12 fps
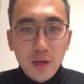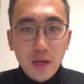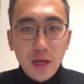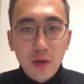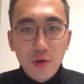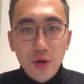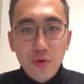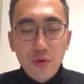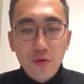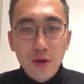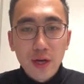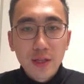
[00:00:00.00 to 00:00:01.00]
Hello
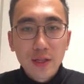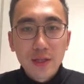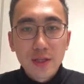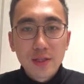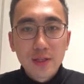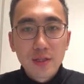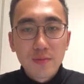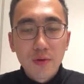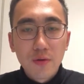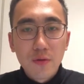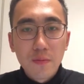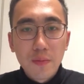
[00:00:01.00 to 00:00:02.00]
everyone, this is
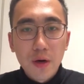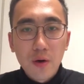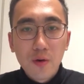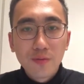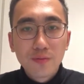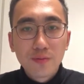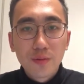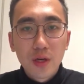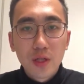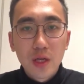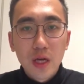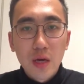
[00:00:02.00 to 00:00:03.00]
Bowen Mao, and
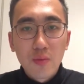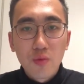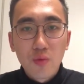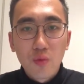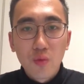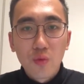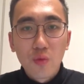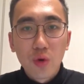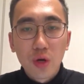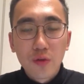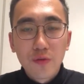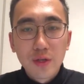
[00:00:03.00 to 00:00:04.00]
I'm
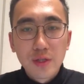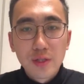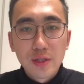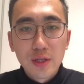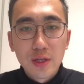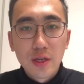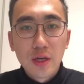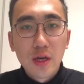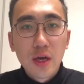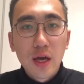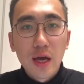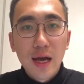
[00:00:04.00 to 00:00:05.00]
work with the
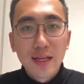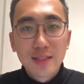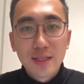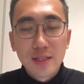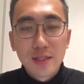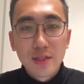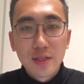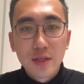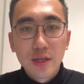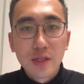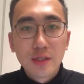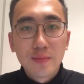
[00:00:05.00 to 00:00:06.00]
Asis.
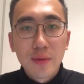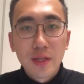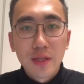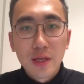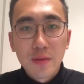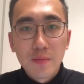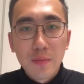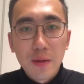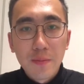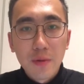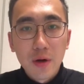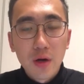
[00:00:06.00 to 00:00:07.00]
Is my team
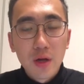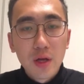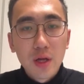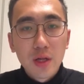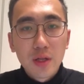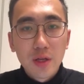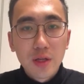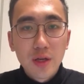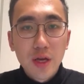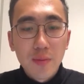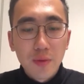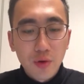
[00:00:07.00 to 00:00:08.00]
member. Today
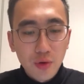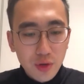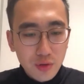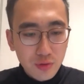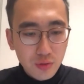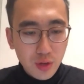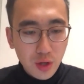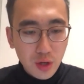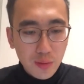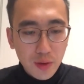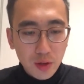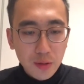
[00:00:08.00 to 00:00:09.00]
I'm going to talk
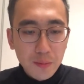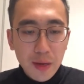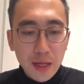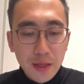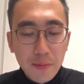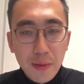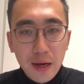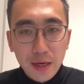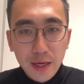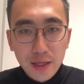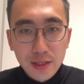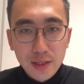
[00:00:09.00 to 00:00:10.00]
about the money
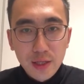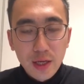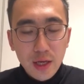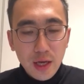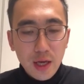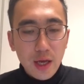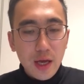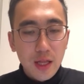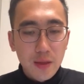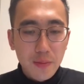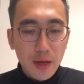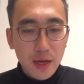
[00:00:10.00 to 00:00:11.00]
market,
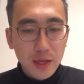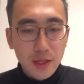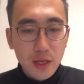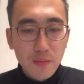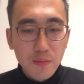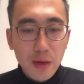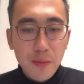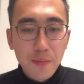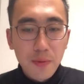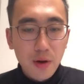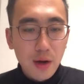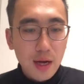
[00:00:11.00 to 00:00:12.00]
and my team
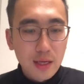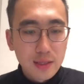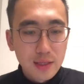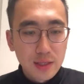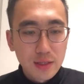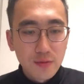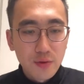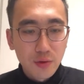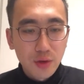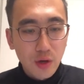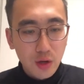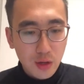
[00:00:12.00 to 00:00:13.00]
member Asis will
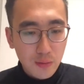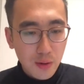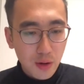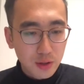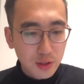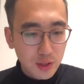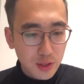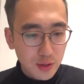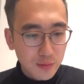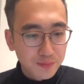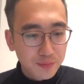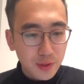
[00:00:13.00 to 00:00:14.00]
talk about the
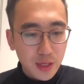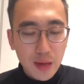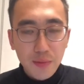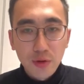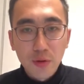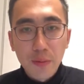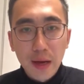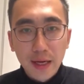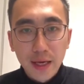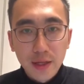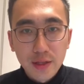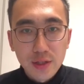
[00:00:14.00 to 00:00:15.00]
capital
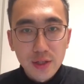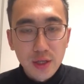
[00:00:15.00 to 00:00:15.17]
market.